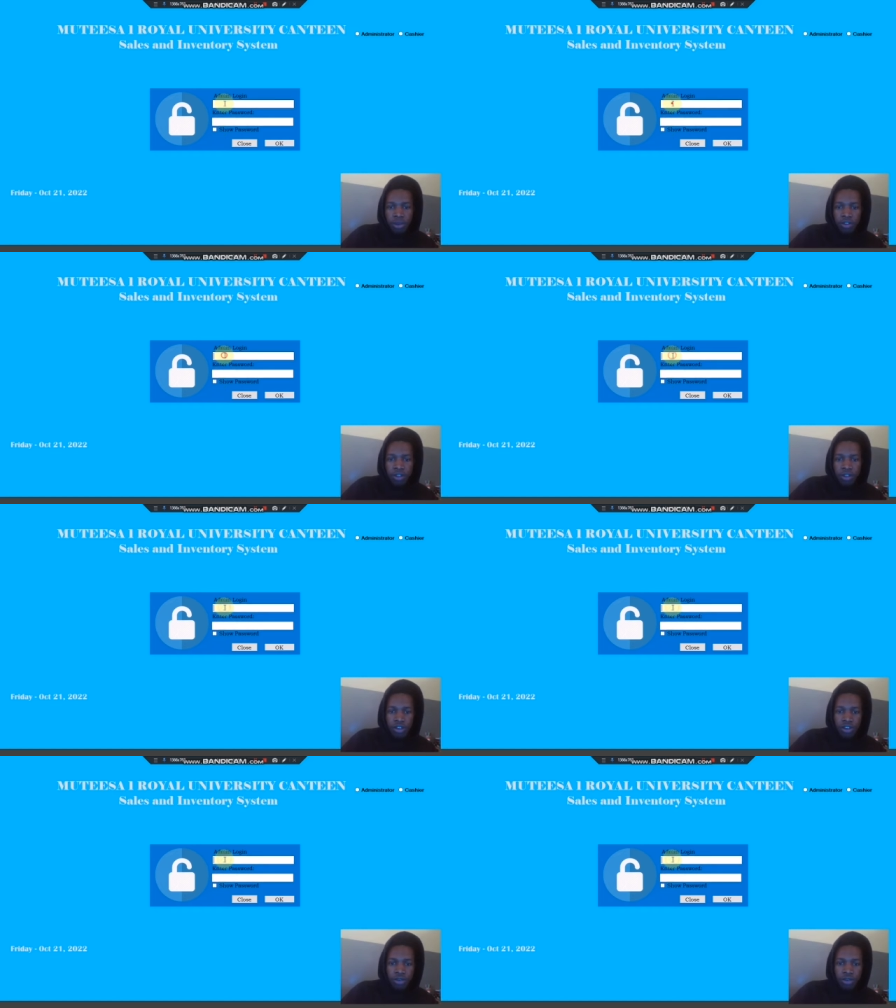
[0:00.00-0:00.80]
that
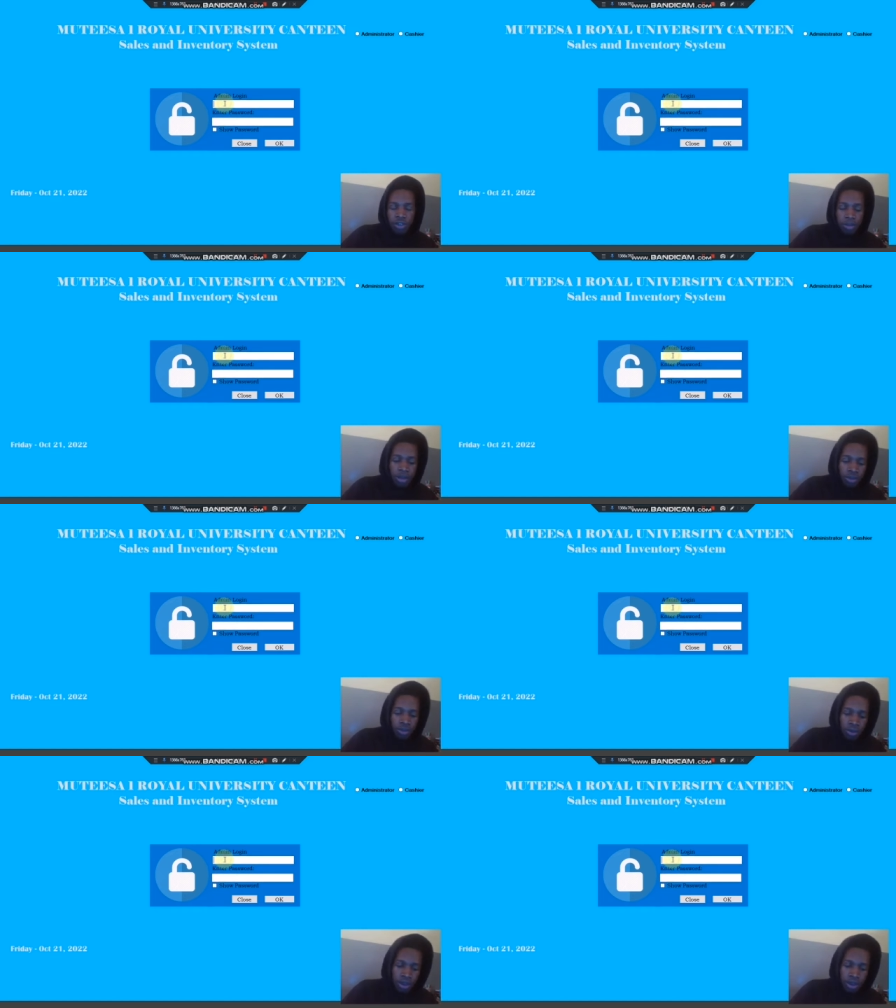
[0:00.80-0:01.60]
shows the
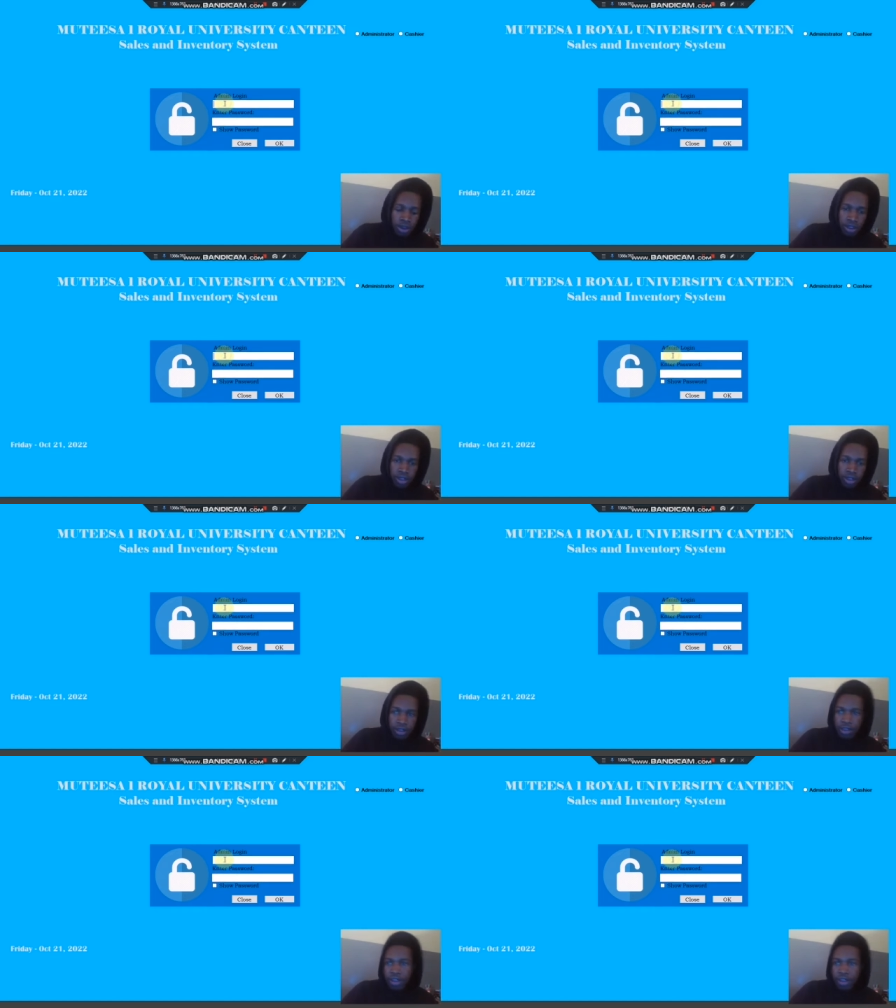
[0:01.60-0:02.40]
password.
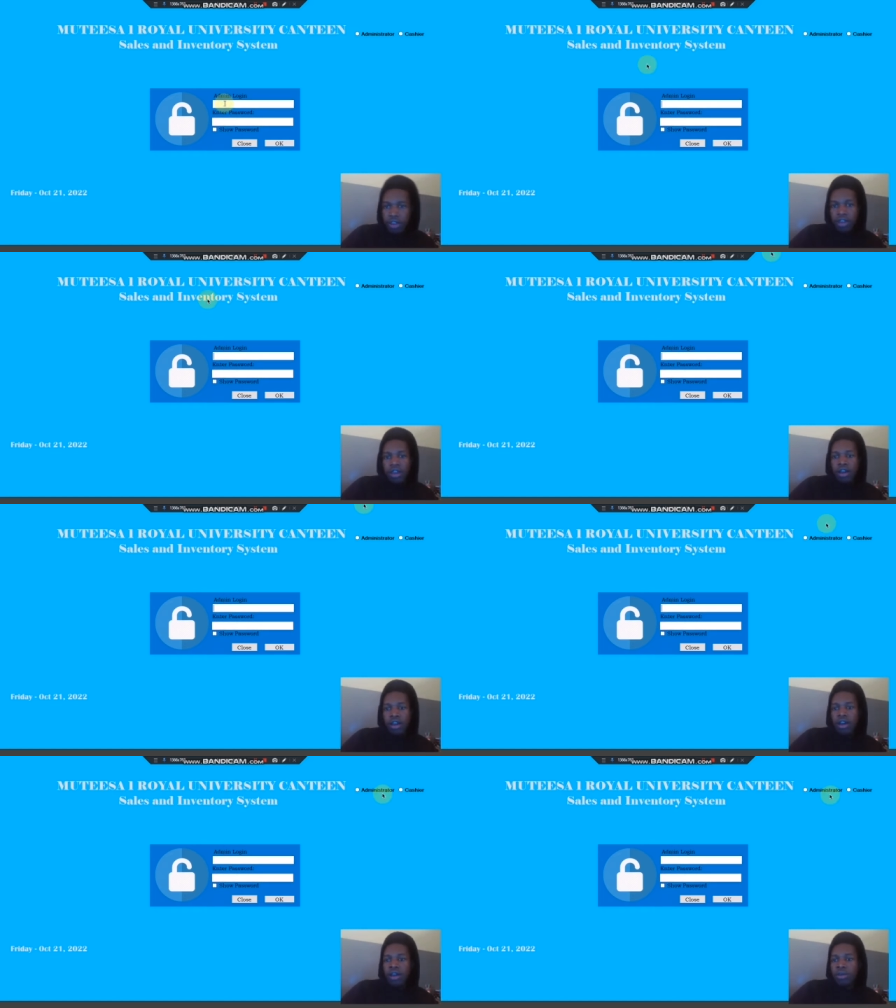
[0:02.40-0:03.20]

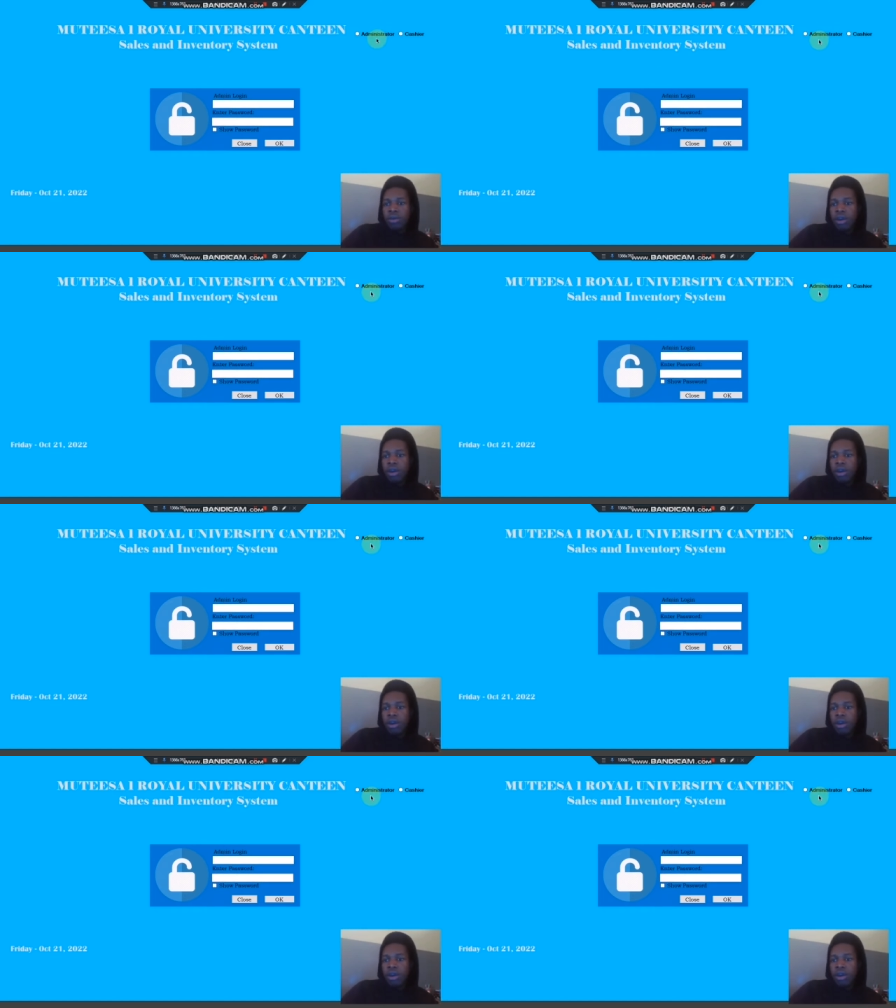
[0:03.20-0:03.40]
We